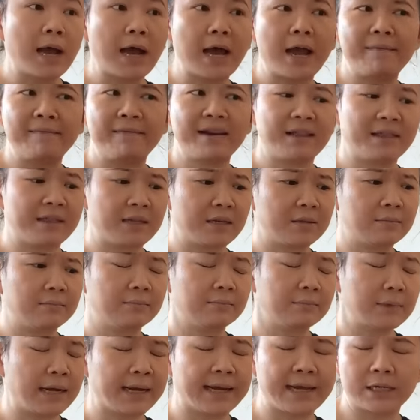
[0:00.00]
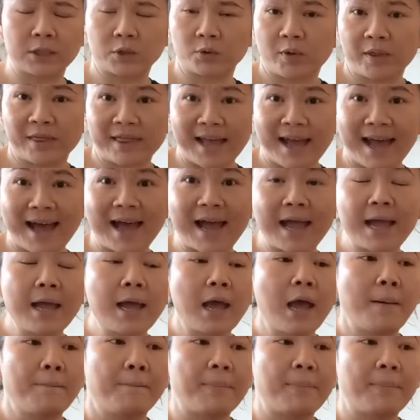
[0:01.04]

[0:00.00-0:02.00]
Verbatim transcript: I'm nothing against with that.